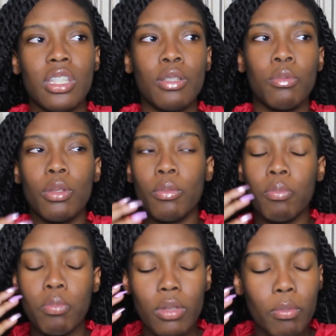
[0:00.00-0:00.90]
and
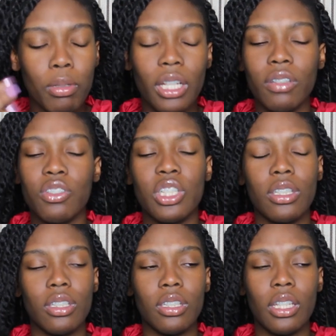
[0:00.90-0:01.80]
the blood of
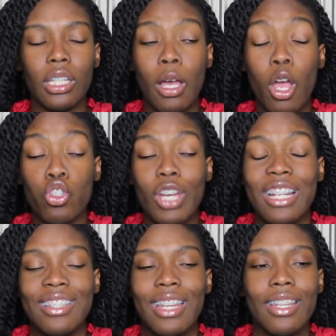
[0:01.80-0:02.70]
Jesus, and I
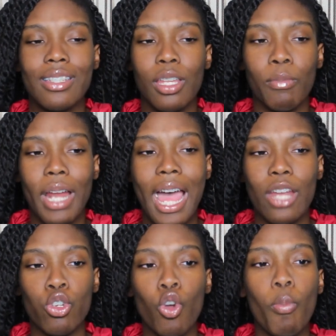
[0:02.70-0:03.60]
tried to say his name, but I
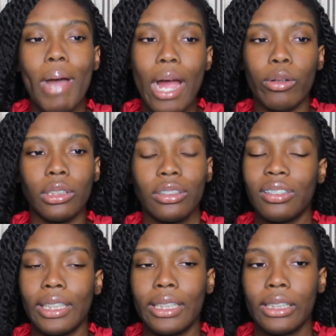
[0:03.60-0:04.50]
had no power to
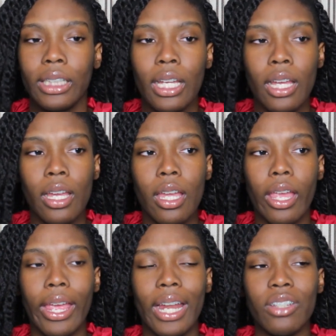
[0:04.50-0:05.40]
say it,
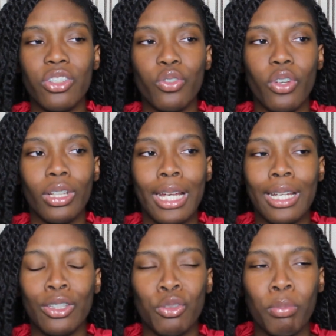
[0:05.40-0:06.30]
and I just felt
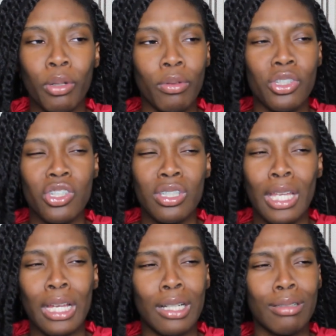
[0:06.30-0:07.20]
like a spirit, just
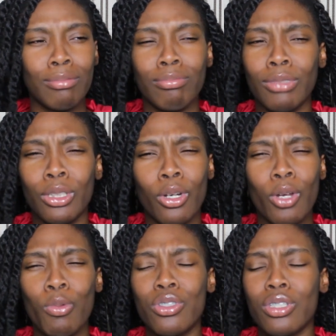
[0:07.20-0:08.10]
like, you know,
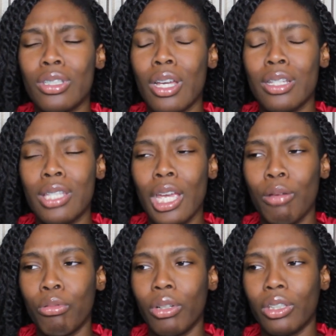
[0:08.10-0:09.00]
it was a
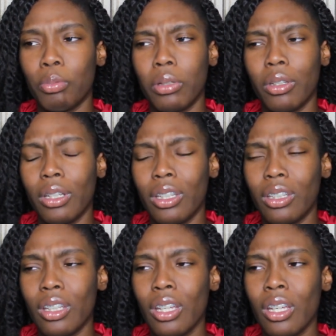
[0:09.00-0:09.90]
terrible experience.